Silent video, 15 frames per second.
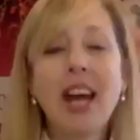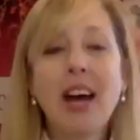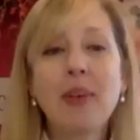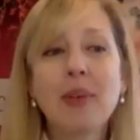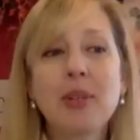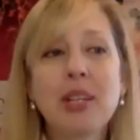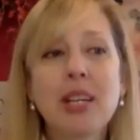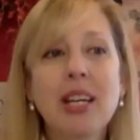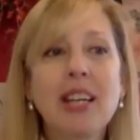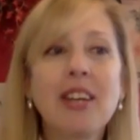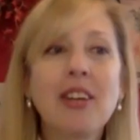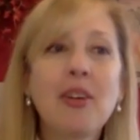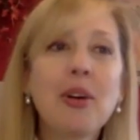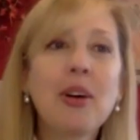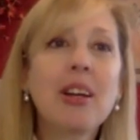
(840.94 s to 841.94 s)
I was like, you
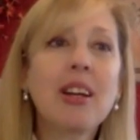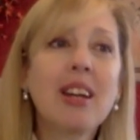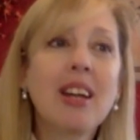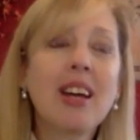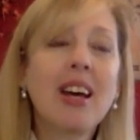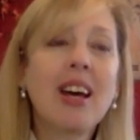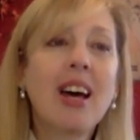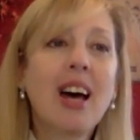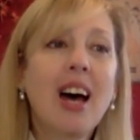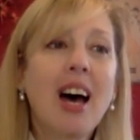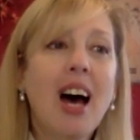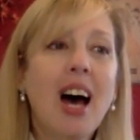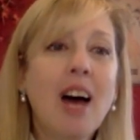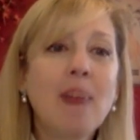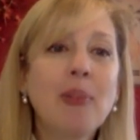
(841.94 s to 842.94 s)
know what?
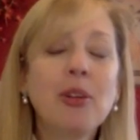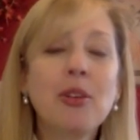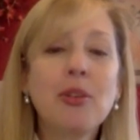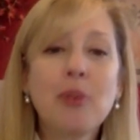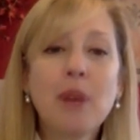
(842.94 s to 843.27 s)
I'm going to